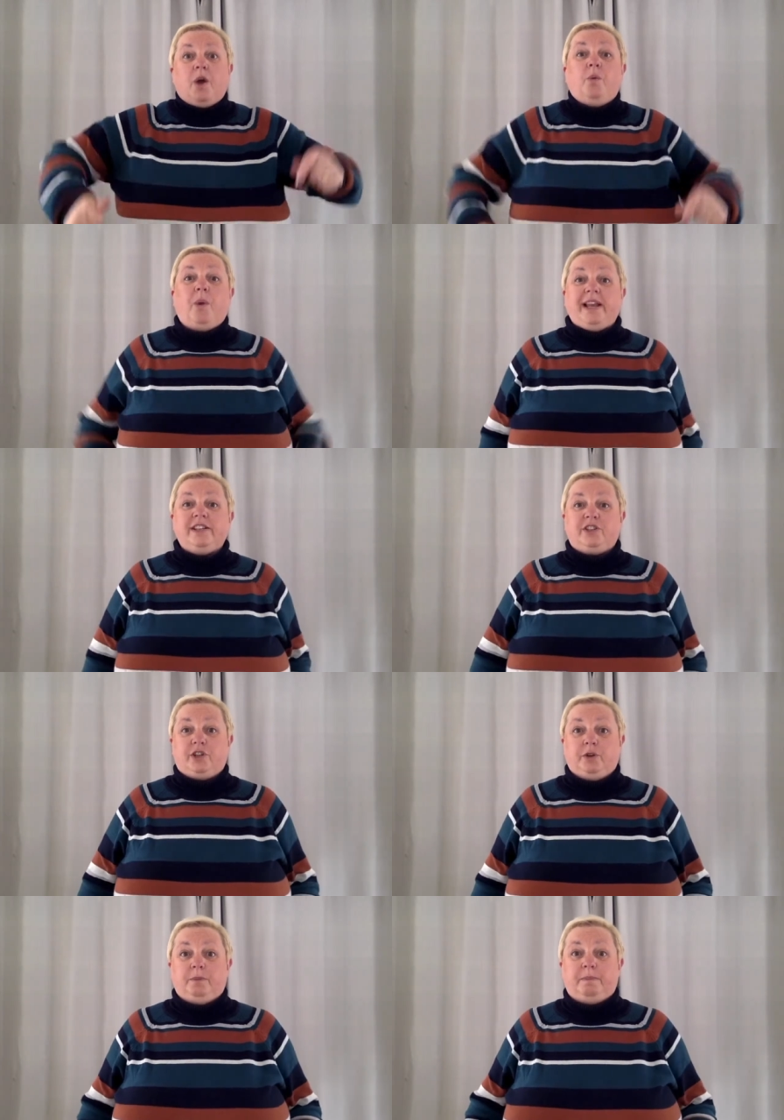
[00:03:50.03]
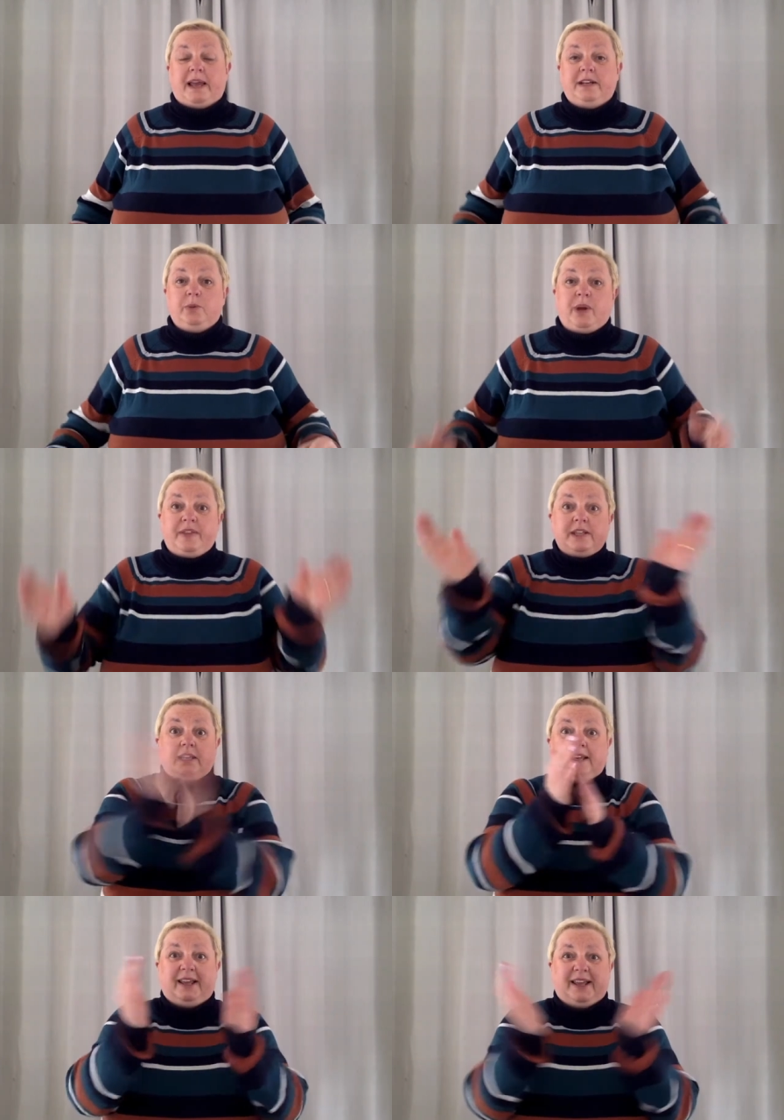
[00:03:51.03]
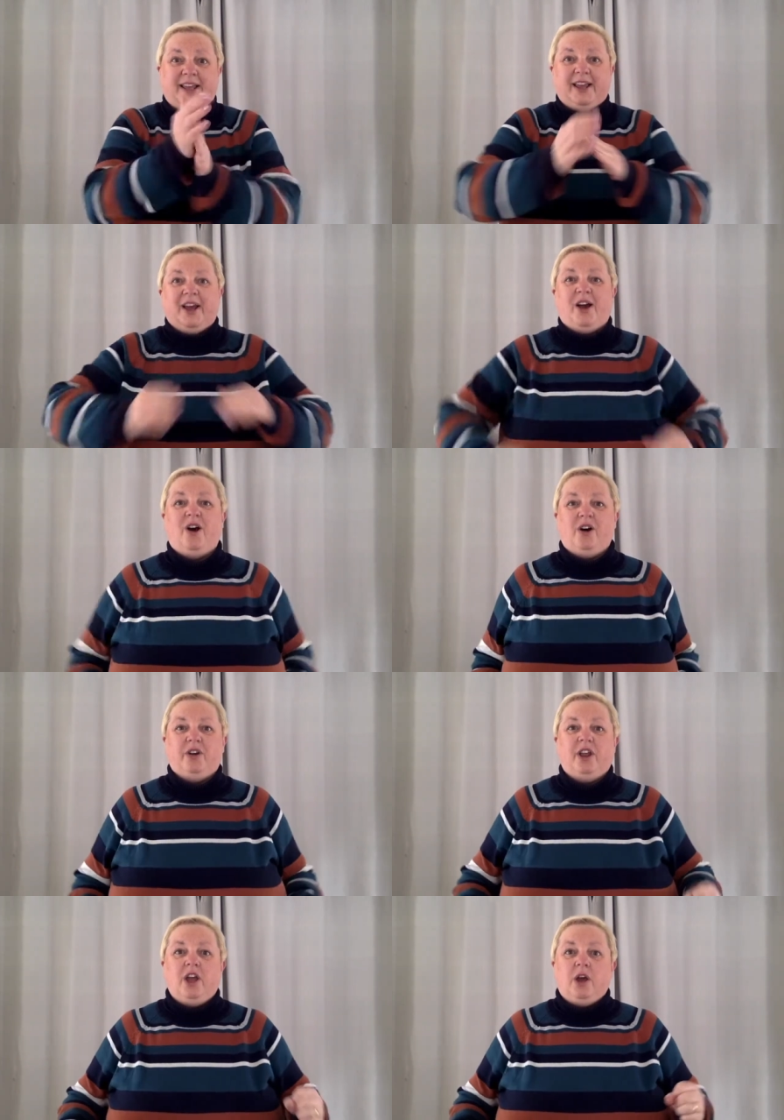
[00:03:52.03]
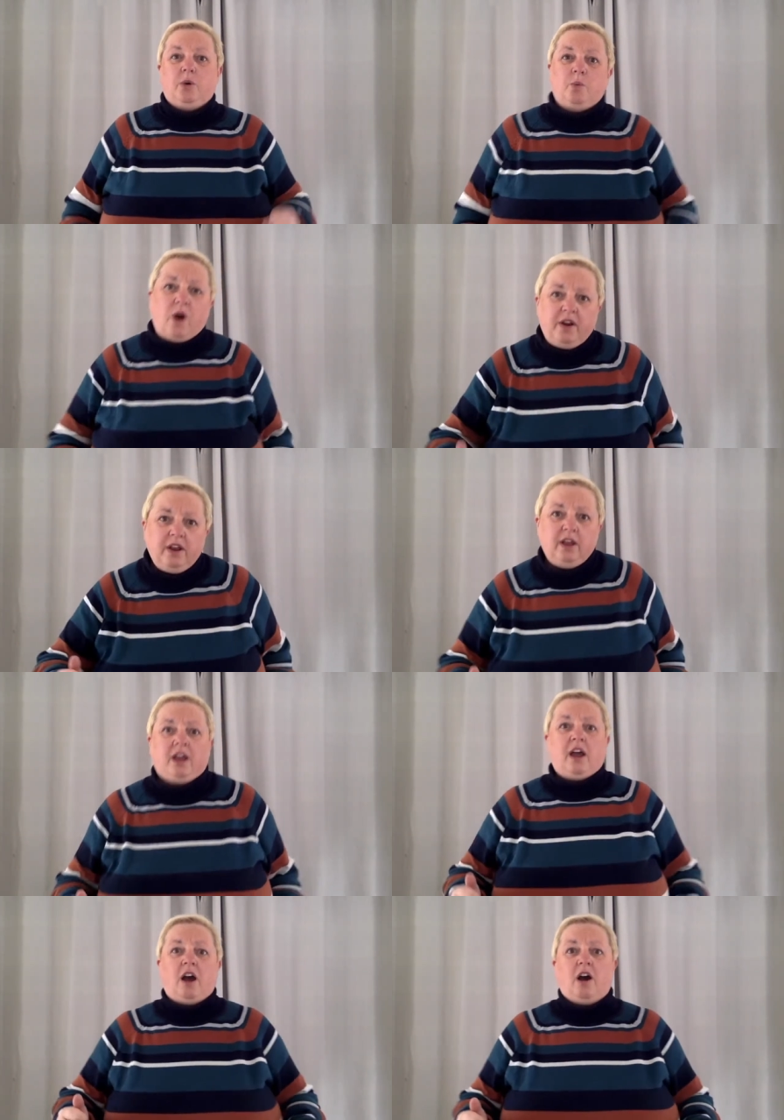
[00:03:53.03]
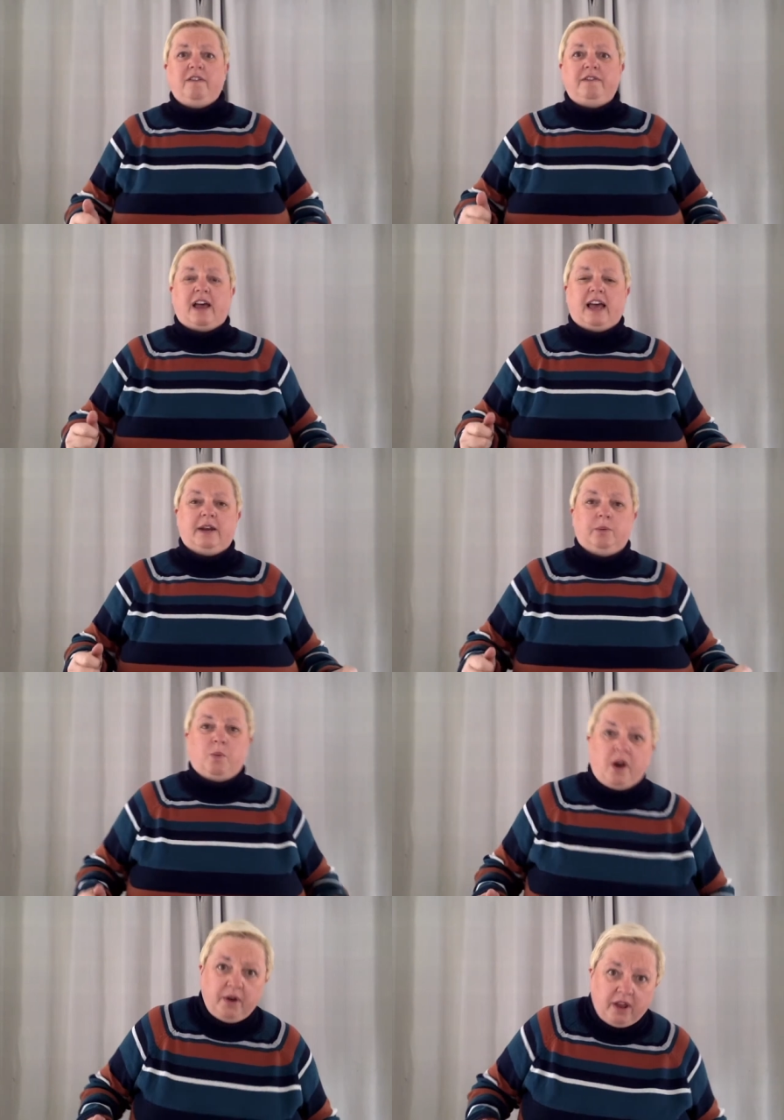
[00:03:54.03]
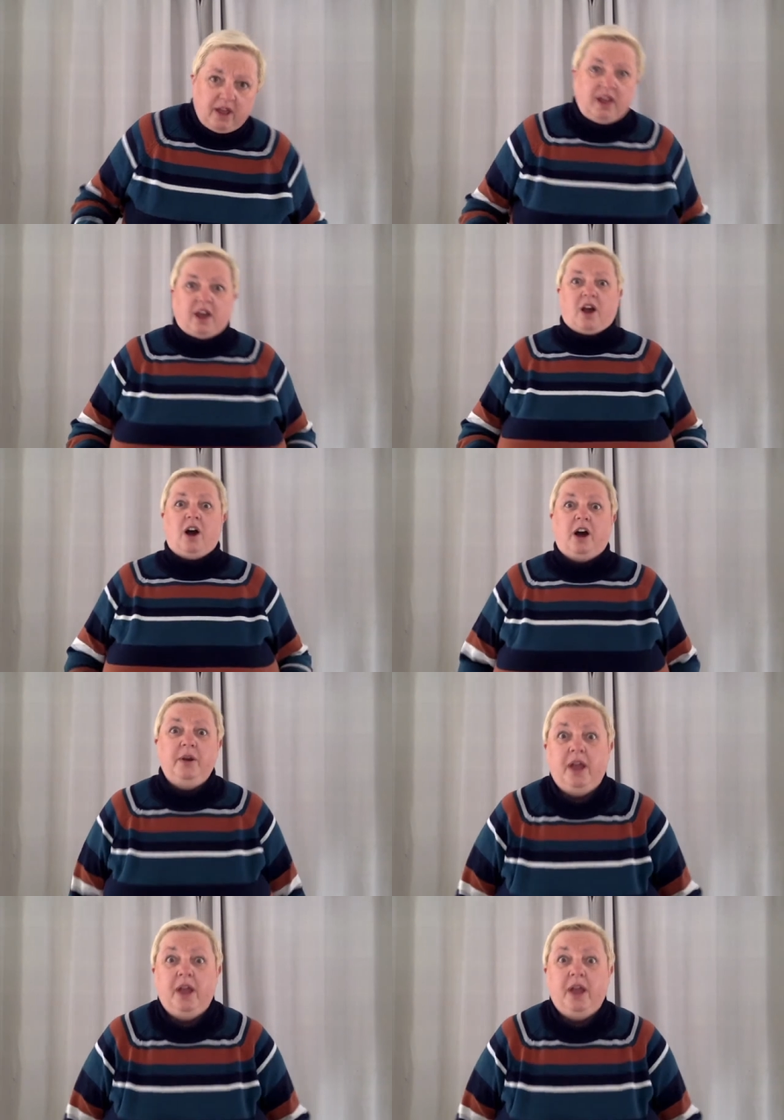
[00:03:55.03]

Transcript: Went to bed with his on, one off and one on.